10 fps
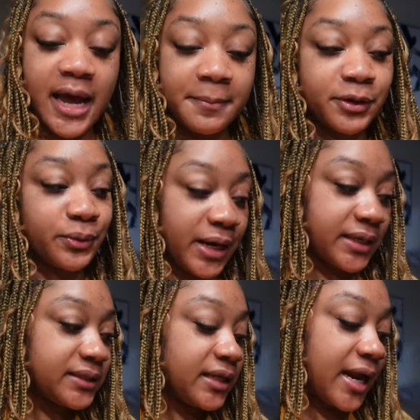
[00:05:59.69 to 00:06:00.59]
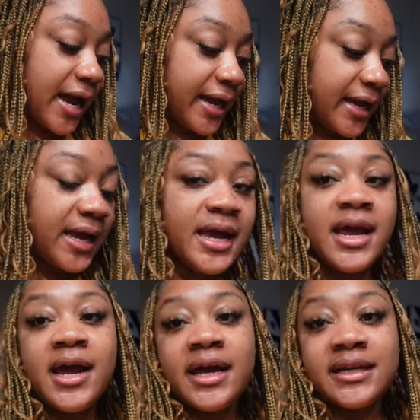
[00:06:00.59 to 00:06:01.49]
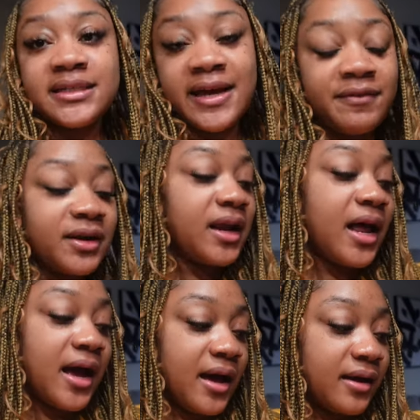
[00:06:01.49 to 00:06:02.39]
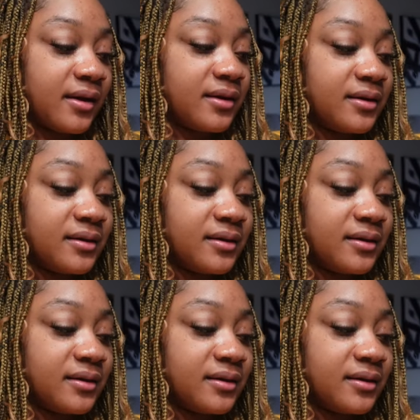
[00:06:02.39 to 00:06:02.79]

I'm gonna do that tonight. It's 7 o'clock.